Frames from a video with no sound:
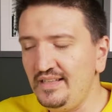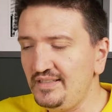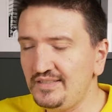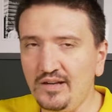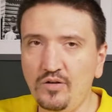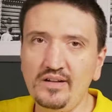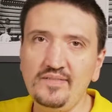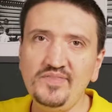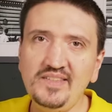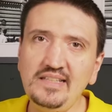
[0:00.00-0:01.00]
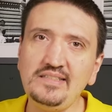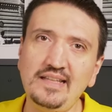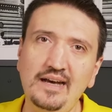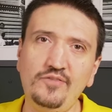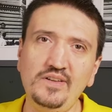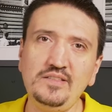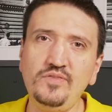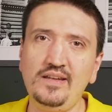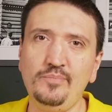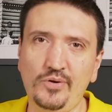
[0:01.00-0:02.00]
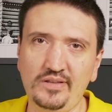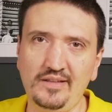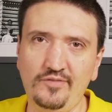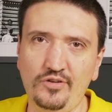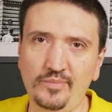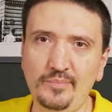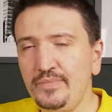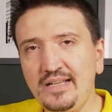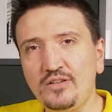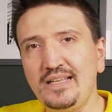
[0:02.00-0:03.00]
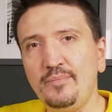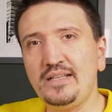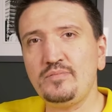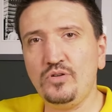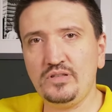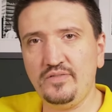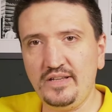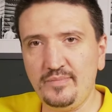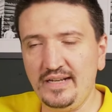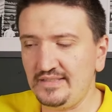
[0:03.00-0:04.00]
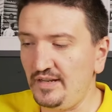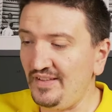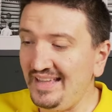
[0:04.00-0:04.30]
So this stuff is very important for me because I must motivate myself.